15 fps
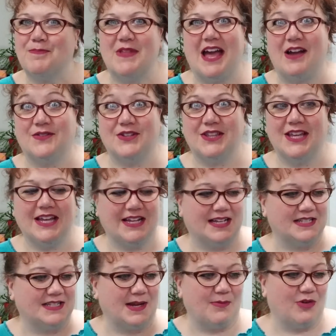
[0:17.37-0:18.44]
I have to think
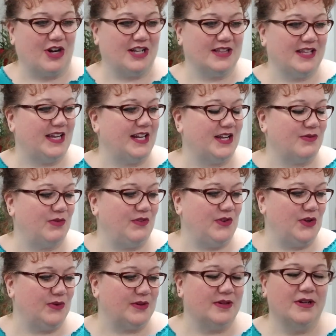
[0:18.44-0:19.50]
because I'm running late on
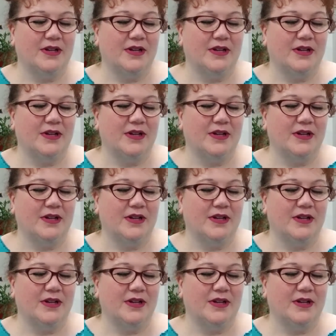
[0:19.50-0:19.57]
review.